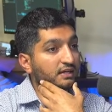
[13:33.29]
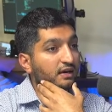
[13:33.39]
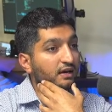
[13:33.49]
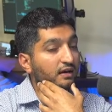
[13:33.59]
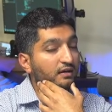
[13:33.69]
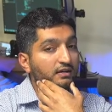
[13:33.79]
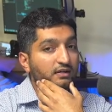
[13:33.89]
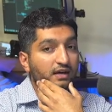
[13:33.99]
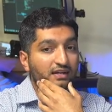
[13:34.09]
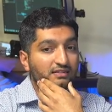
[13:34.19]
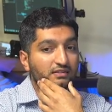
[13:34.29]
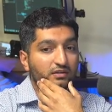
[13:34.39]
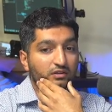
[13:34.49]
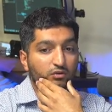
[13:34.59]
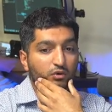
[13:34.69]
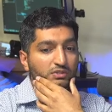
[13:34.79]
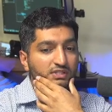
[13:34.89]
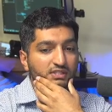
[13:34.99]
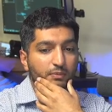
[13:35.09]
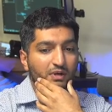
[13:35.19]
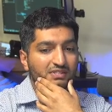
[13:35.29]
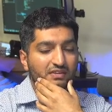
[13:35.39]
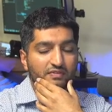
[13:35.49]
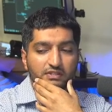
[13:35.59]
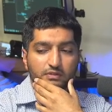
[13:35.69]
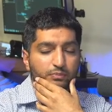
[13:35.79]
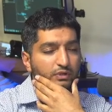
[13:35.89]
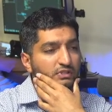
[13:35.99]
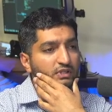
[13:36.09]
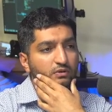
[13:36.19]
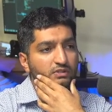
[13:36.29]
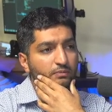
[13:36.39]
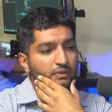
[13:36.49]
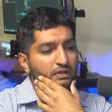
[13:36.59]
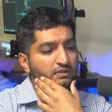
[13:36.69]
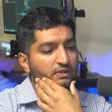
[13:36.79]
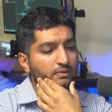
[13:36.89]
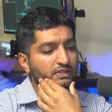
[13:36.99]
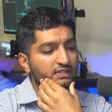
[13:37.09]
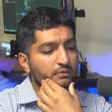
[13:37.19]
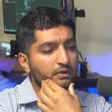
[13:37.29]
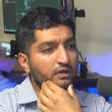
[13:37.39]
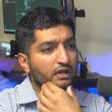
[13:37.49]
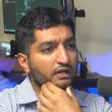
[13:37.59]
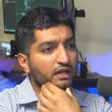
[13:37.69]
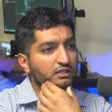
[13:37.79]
I think their gross is about seventeen percent or something something similar like that.